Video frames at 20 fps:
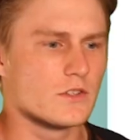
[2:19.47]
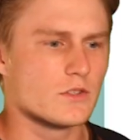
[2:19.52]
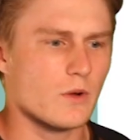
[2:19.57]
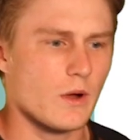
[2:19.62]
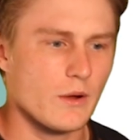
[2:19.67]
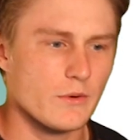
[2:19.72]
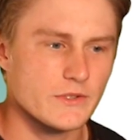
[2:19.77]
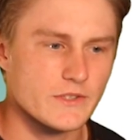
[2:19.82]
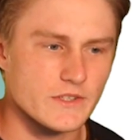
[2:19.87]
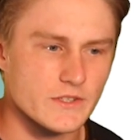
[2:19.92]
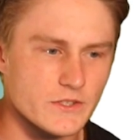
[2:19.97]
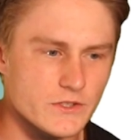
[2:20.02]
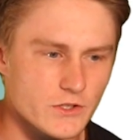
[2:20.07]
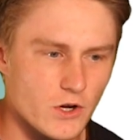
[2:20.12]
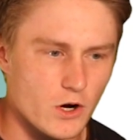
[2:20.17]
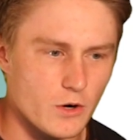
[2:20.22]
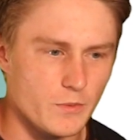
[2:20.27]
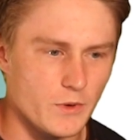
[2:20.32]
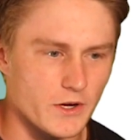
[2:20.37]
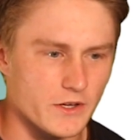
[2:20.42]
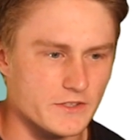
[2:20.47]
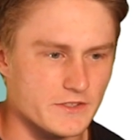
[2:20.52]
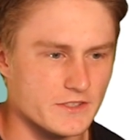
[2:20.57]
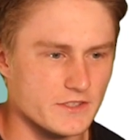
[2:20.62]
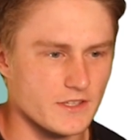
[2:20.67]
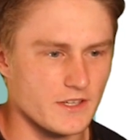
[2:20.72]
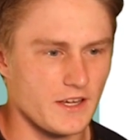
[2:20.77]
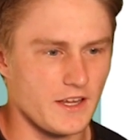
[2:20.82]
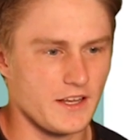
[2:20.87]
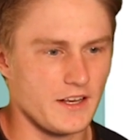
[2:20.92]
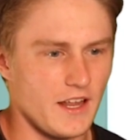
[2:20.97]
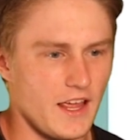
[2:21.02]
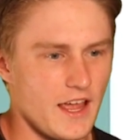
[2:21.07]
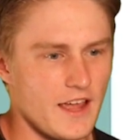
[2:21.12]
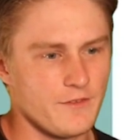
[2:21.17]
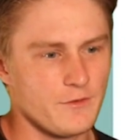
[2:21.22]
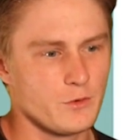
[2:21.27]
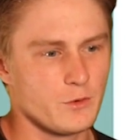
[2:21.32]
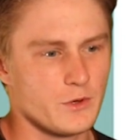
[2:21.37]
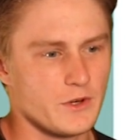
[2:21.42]
So I was at Starbucks and
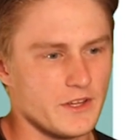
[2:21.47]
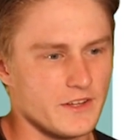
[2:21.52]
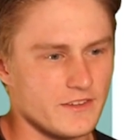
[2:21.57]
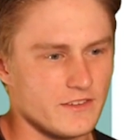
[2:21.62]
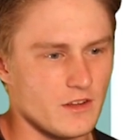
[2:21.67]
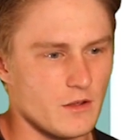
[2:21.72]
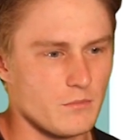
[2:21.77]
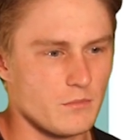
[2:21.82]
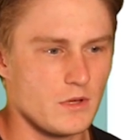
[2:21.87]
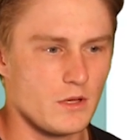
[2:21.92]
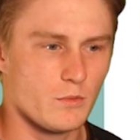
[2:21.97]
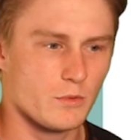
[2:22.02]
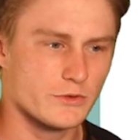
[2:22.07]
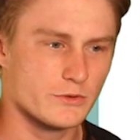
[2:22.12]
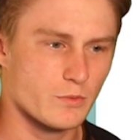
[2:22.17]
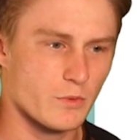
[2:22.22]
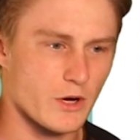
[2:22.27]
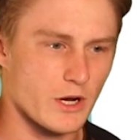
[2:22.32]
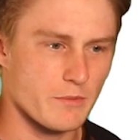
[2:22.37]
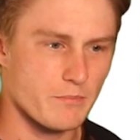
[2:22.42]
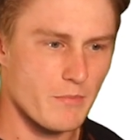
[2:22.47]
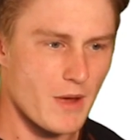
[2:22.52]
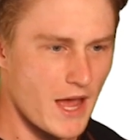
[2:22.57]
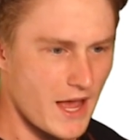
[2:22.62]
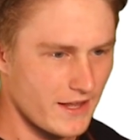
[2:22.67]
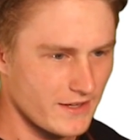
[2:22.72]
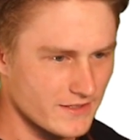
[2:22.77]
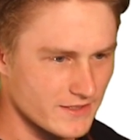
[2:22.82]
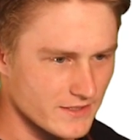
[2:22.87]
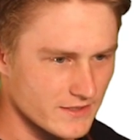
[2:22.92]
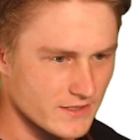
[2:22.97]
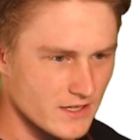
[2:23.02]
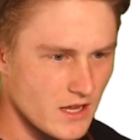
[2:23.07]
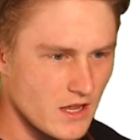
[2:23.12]
everyone except me was wearing masks.